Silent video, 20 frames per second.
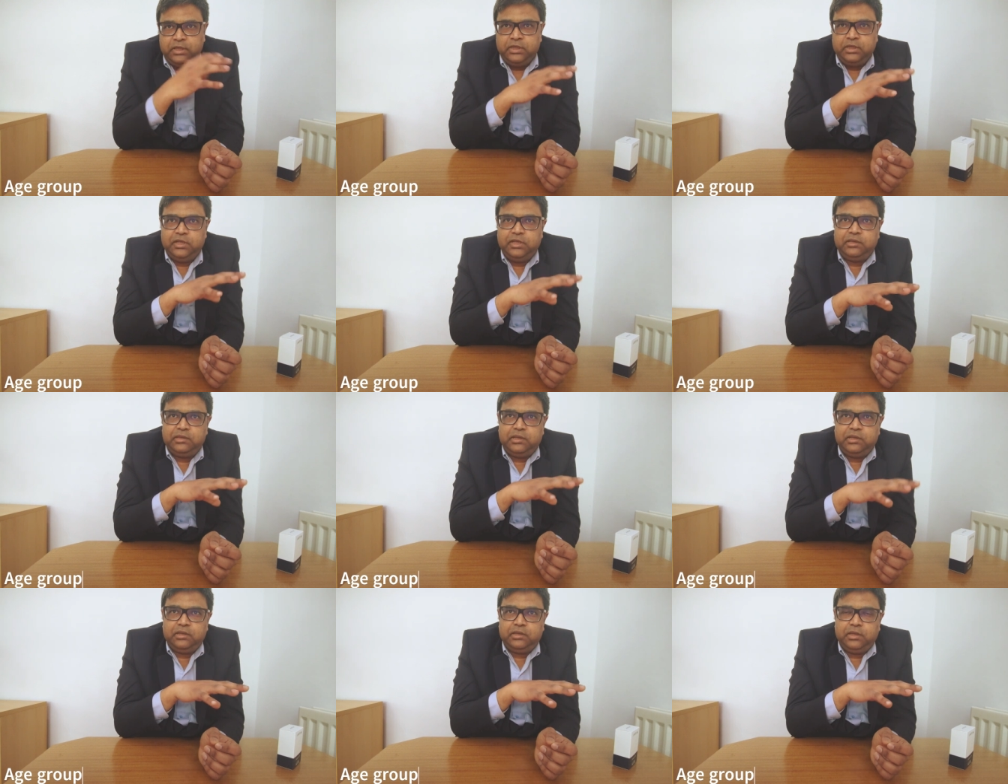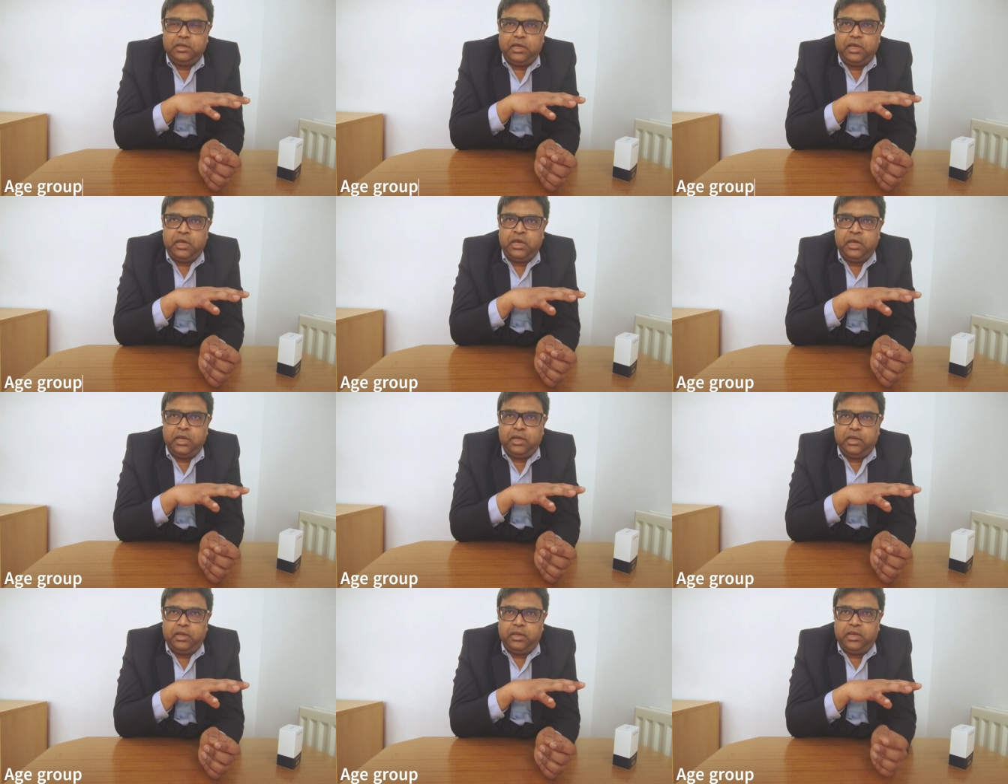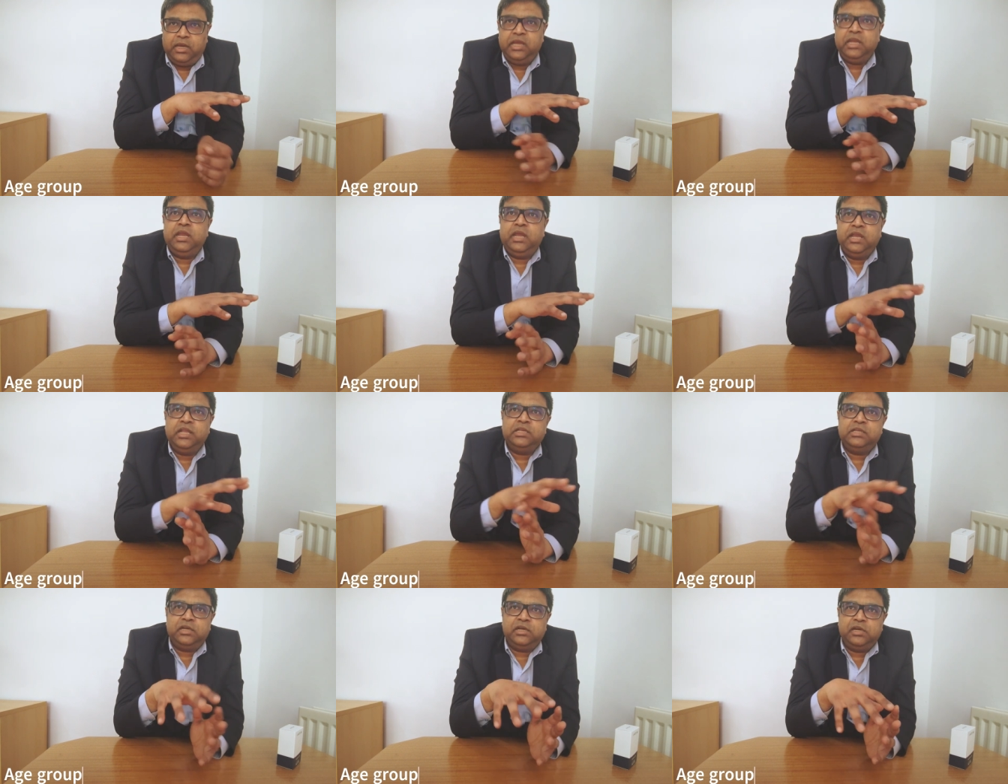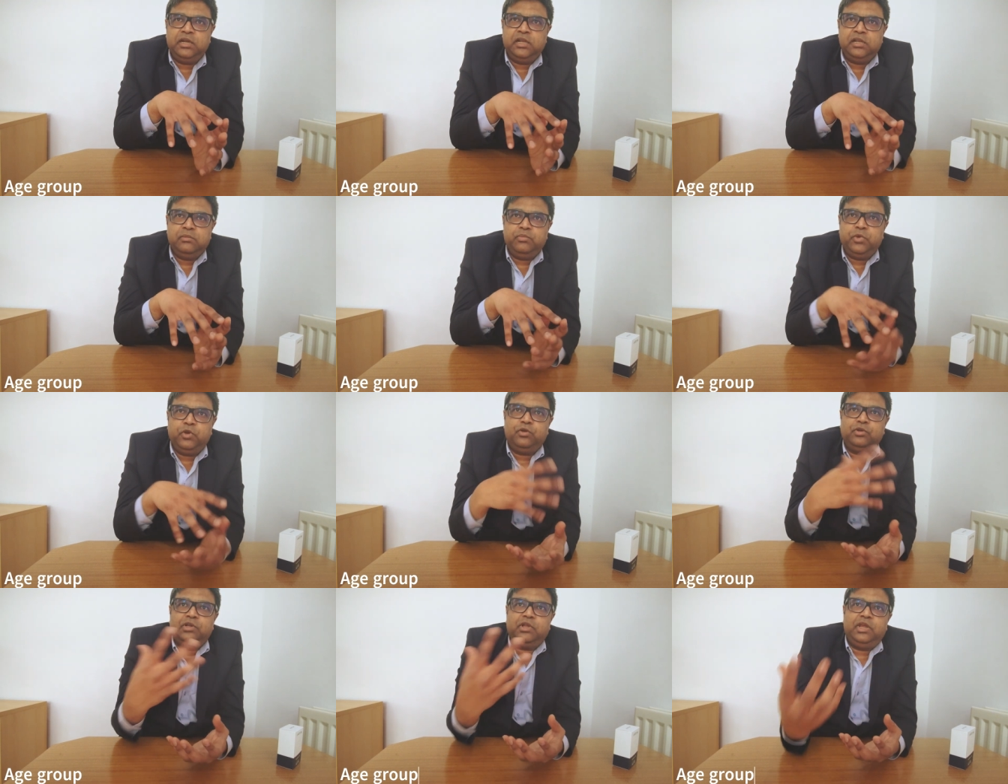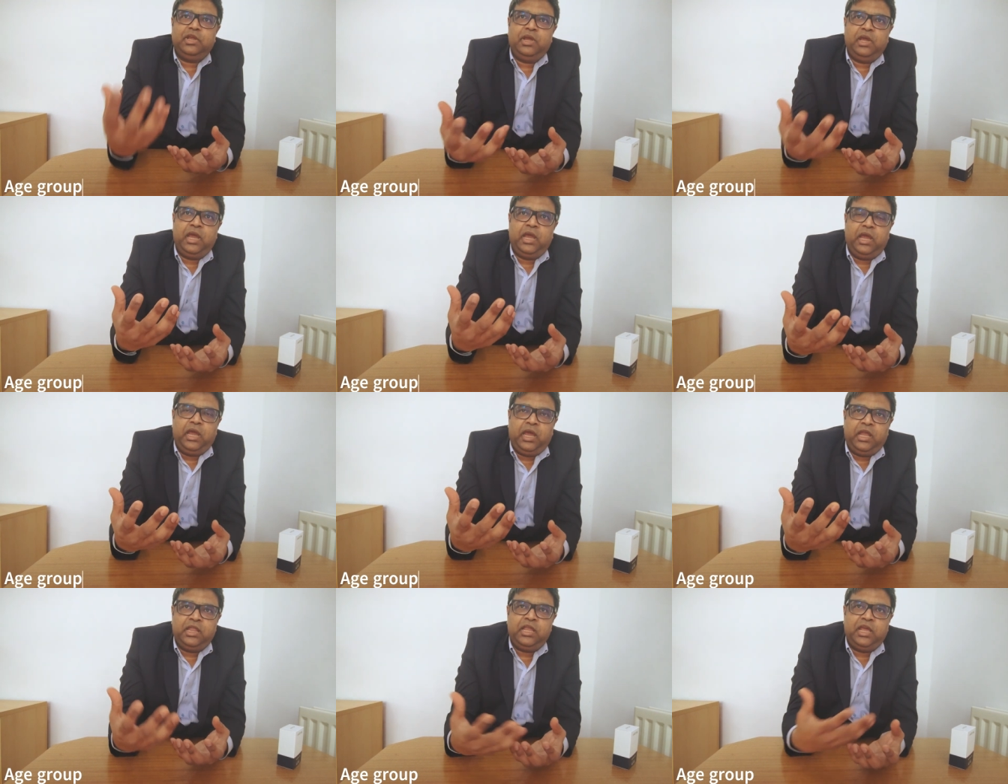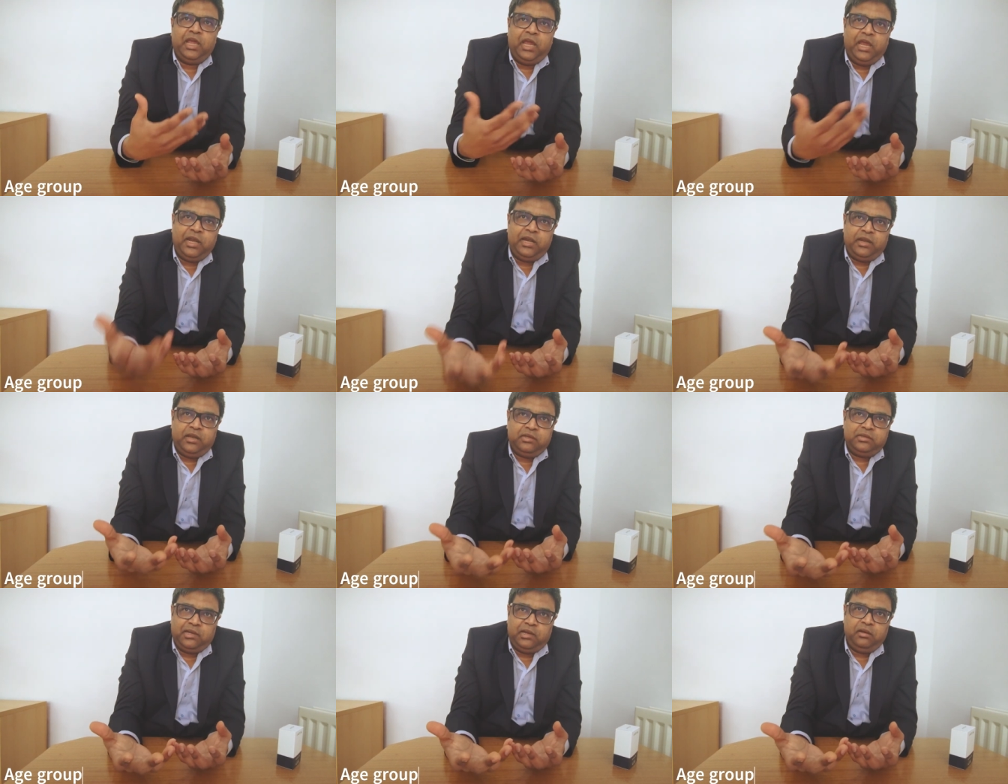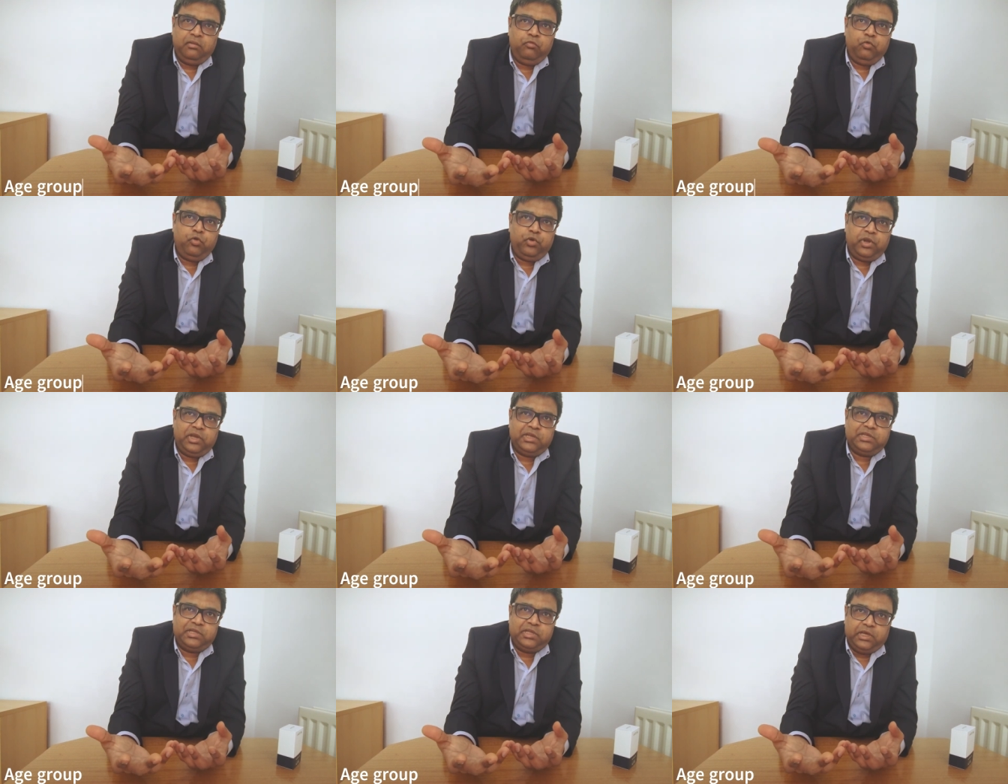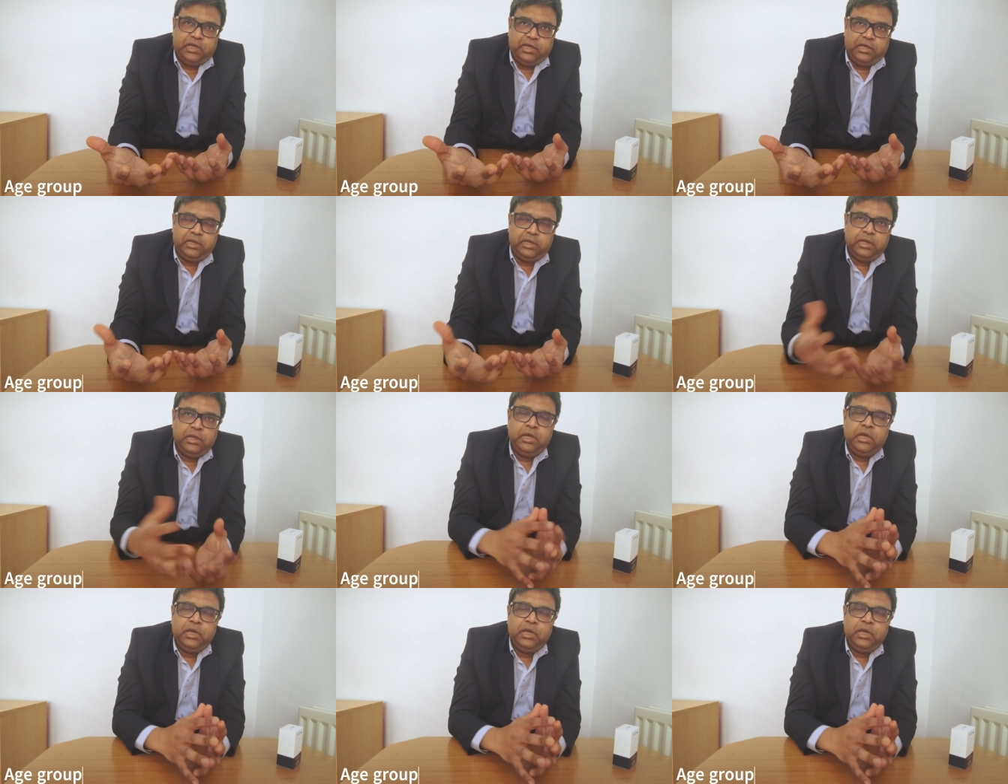this in in general, because at the end sandalwood is there,